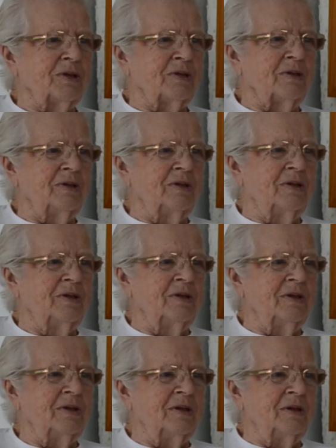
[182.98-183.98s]
There's better
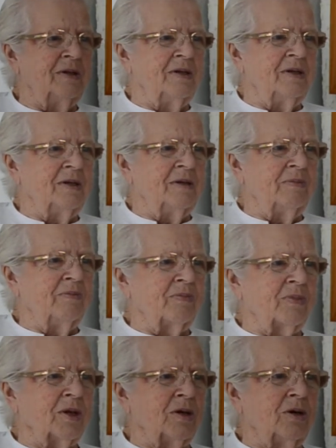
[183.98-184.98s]
collaboration
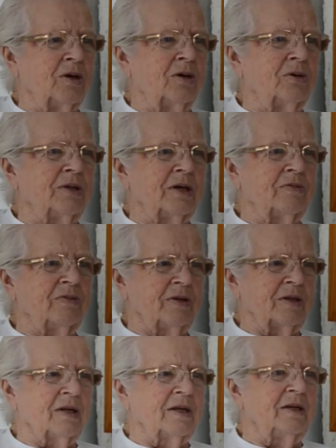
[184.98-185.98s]
among
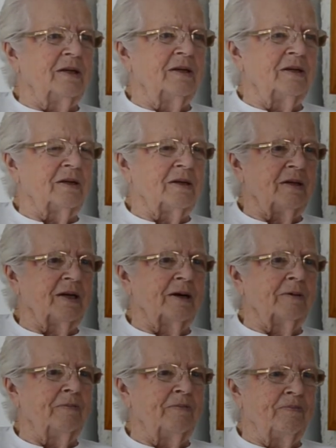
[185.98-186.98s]
other
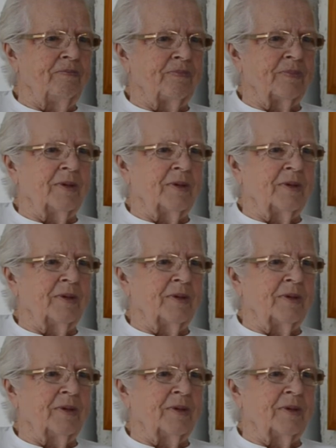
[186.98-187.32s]
clubs.